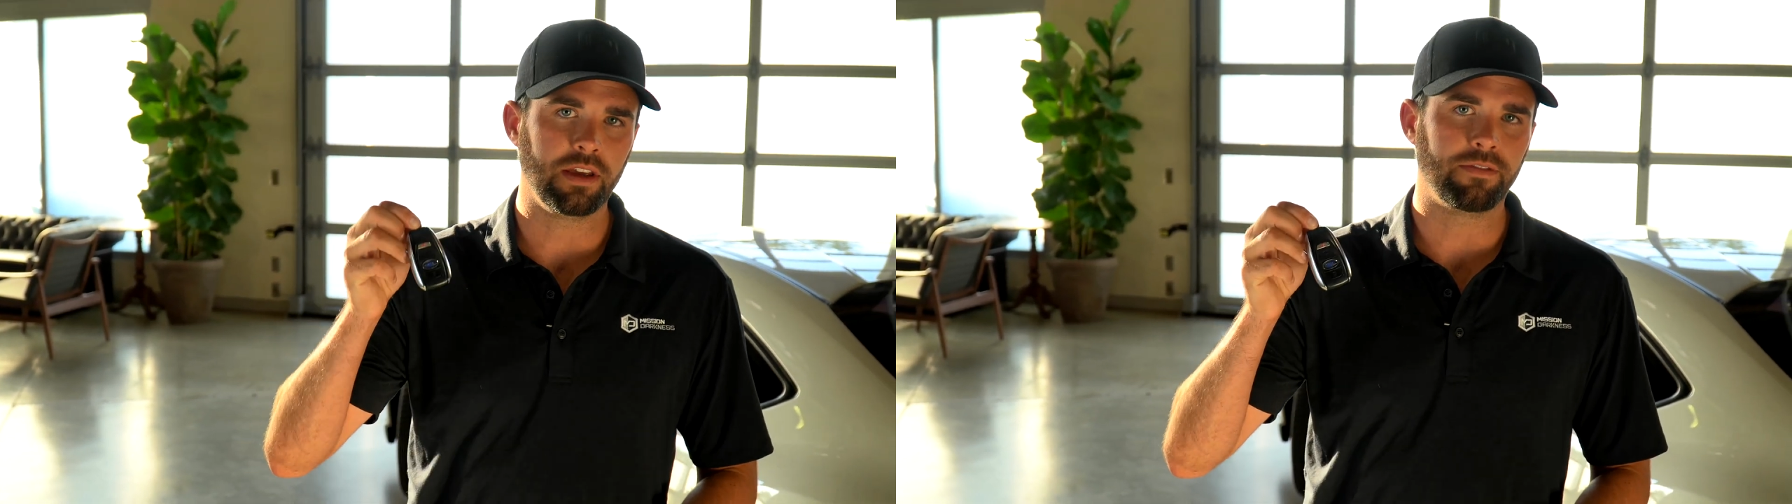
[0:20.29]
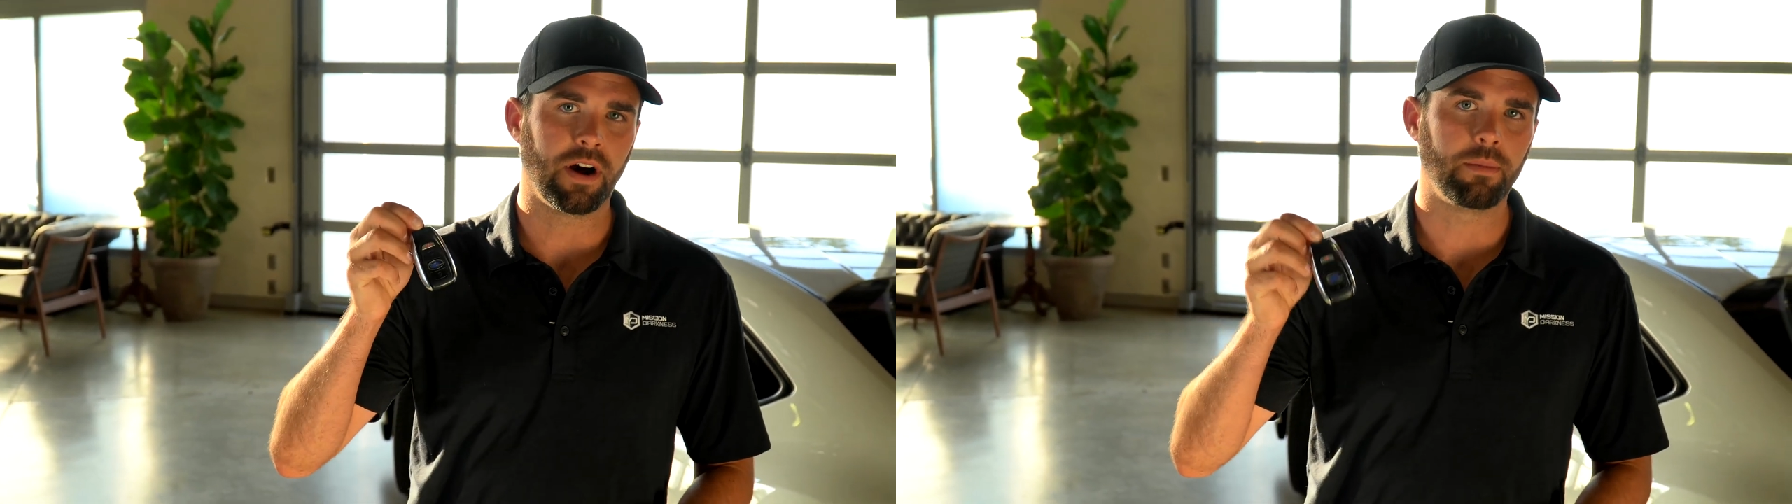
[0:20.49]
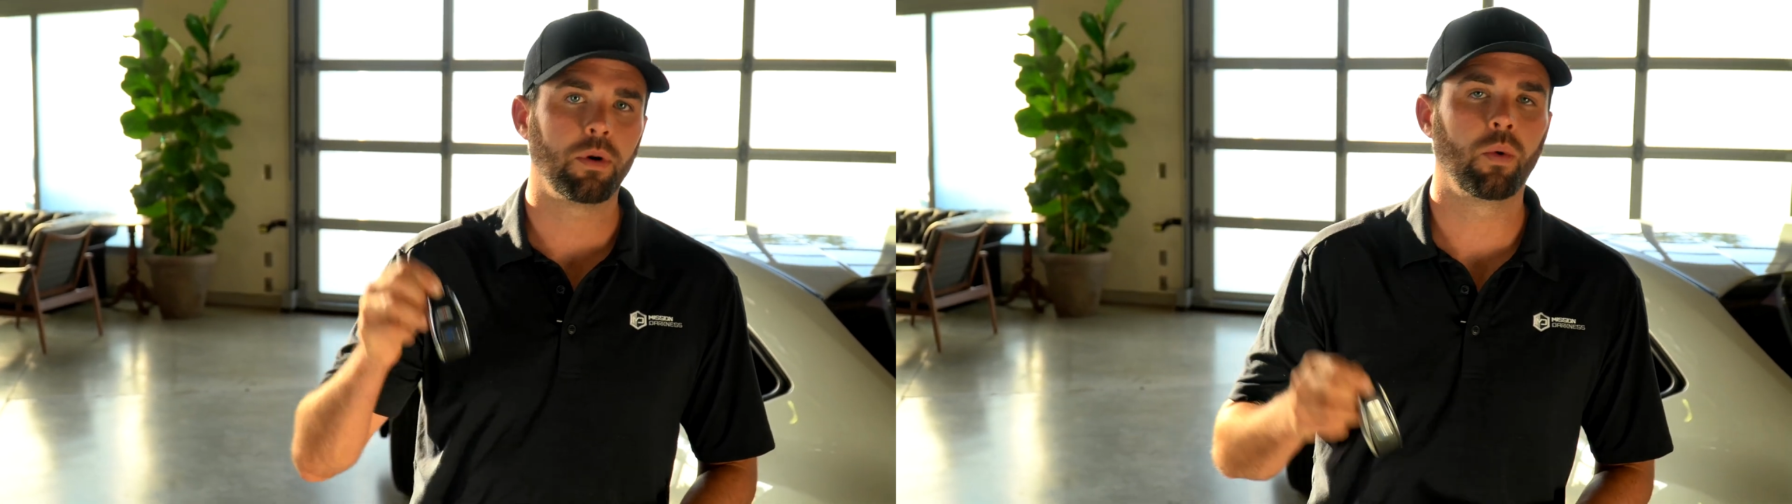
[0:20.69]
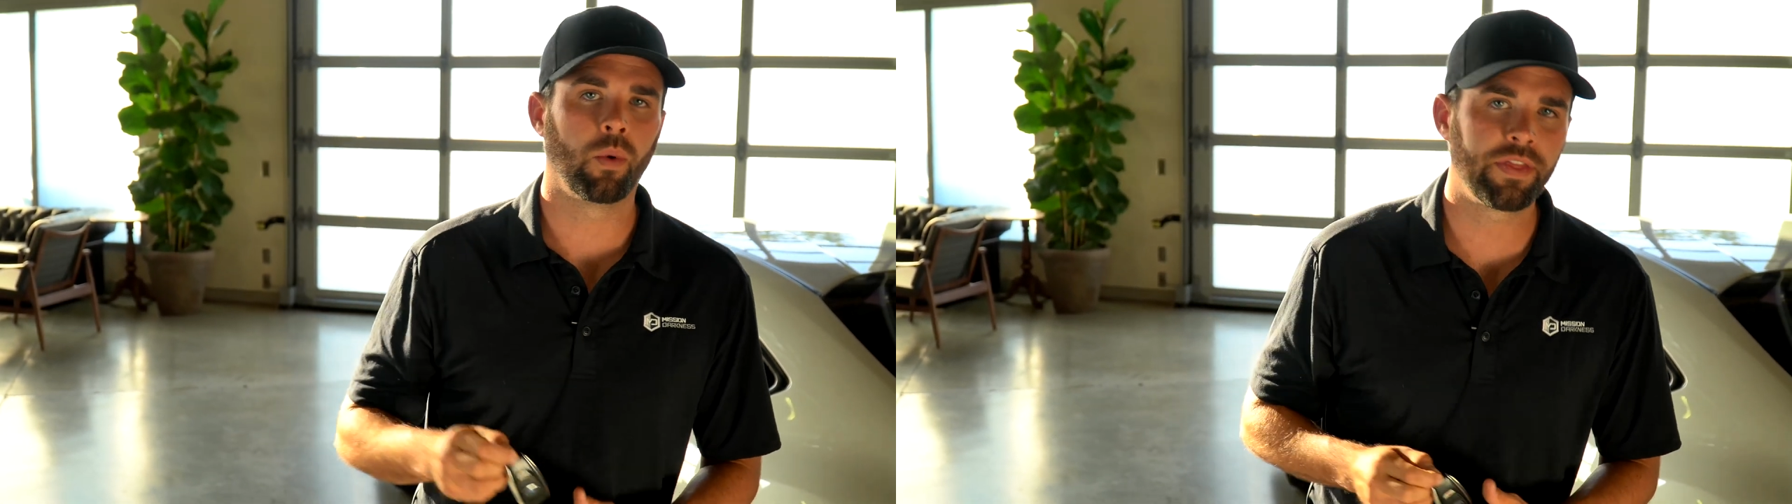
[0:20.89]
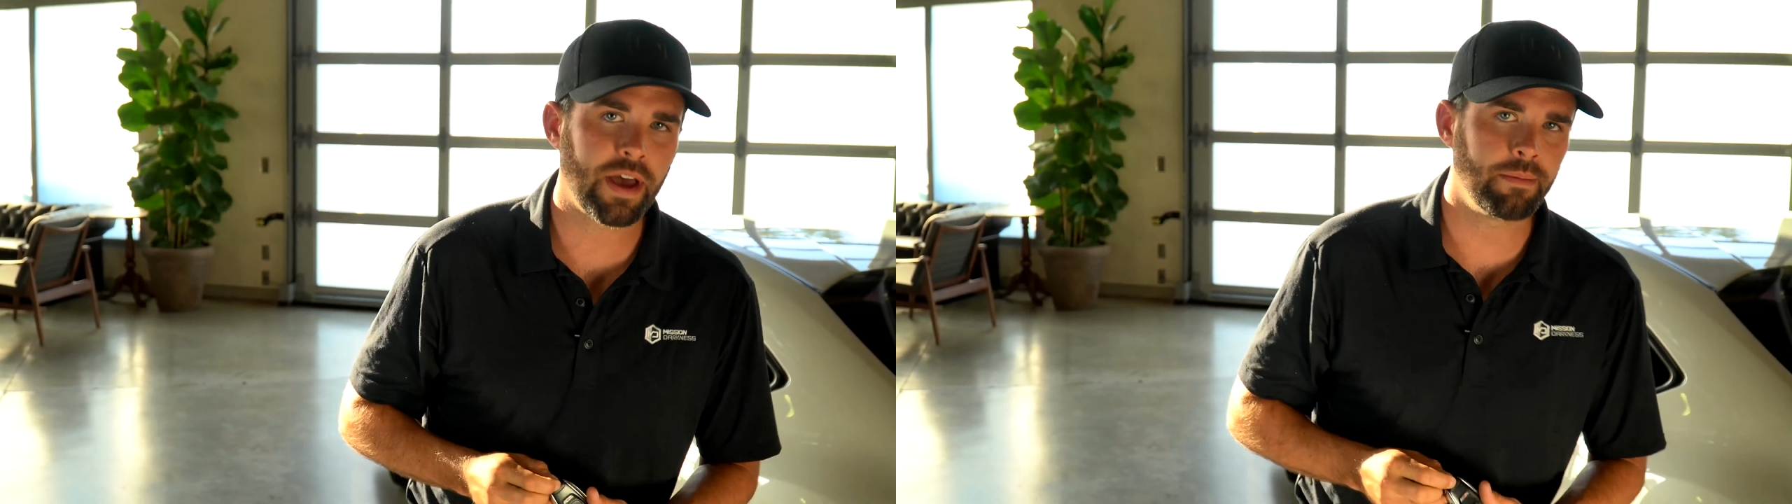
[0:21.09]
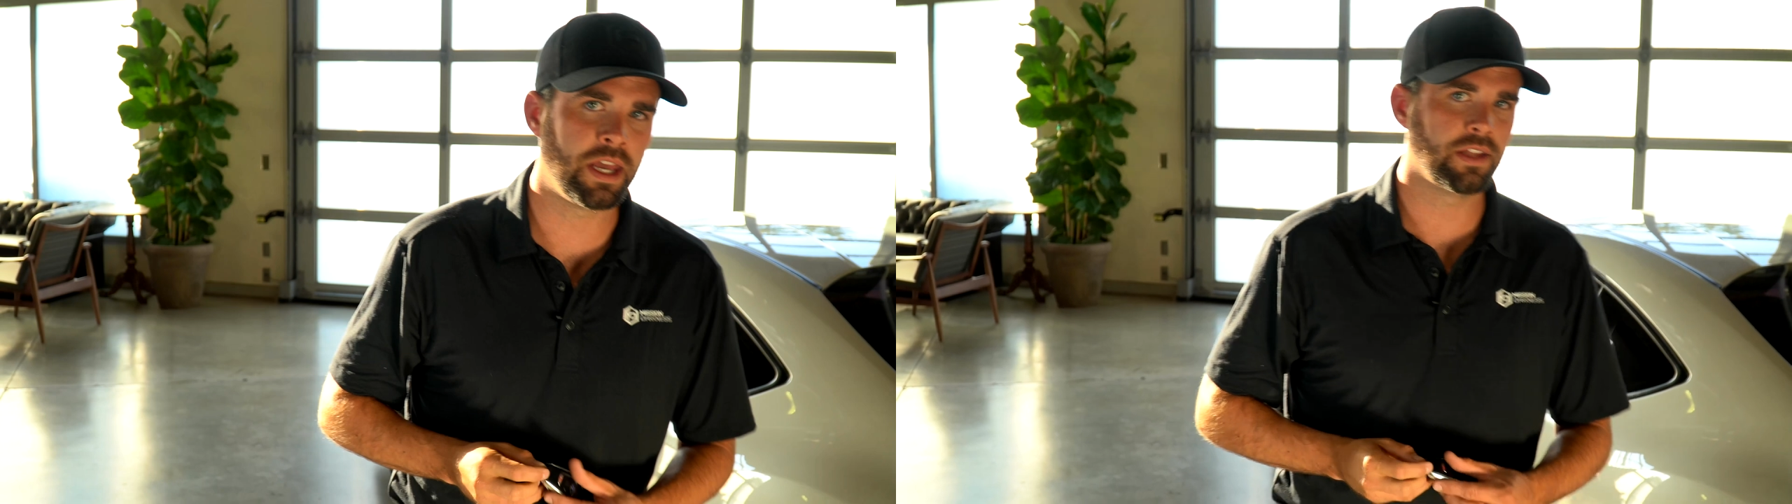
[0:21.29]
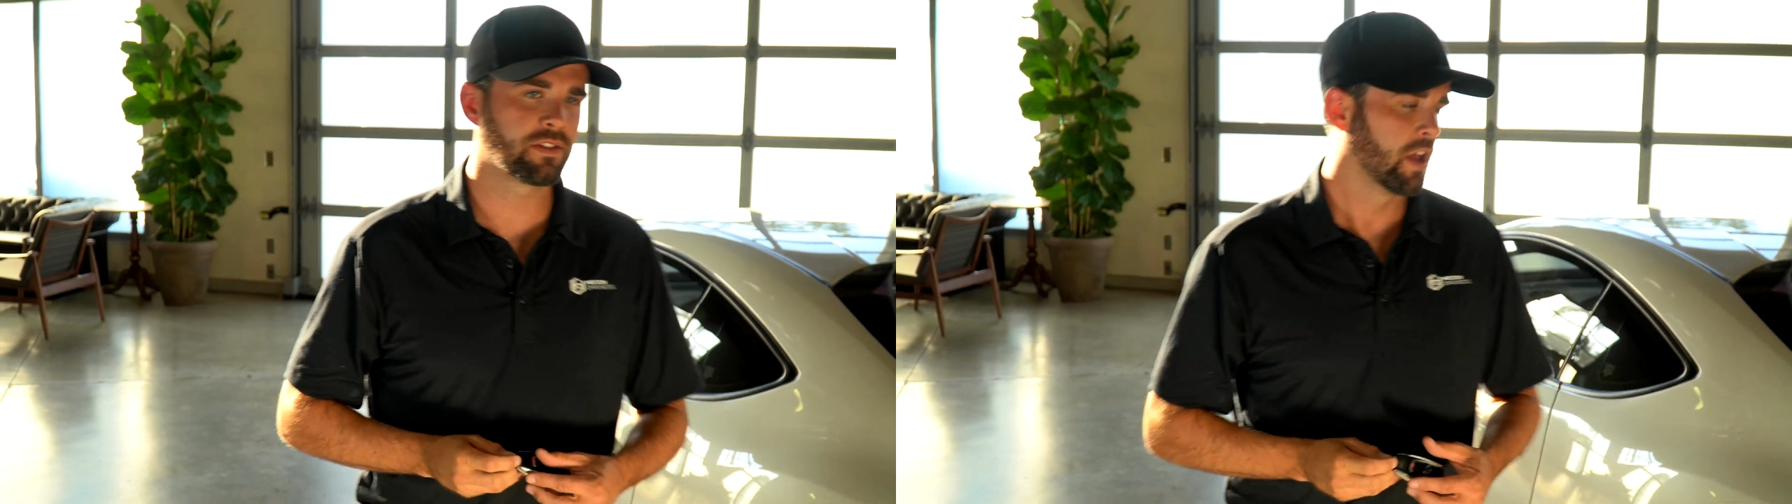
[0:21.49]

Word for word: fob. What that means